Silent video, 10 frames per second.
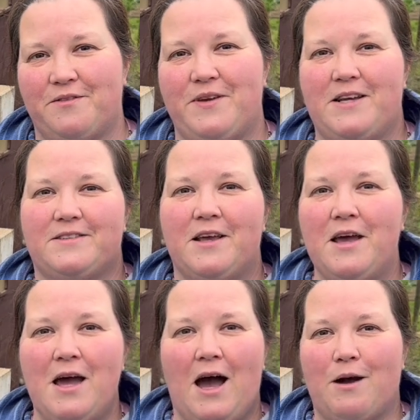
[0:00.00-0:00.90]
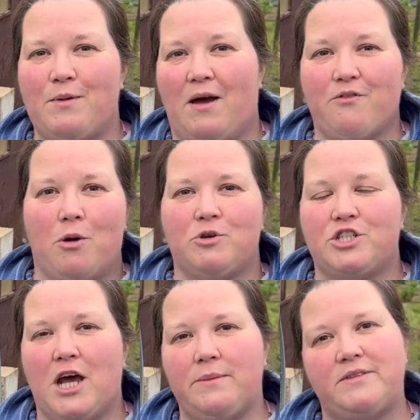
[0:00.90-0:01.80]
fix, and we haven't got much
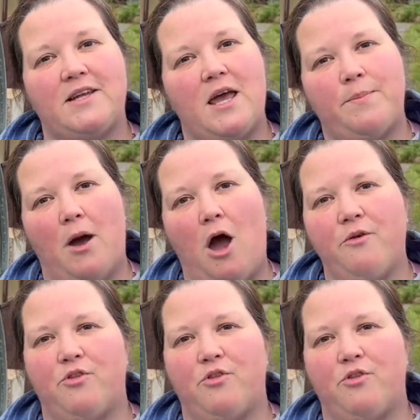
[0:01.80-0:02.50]
time today. But over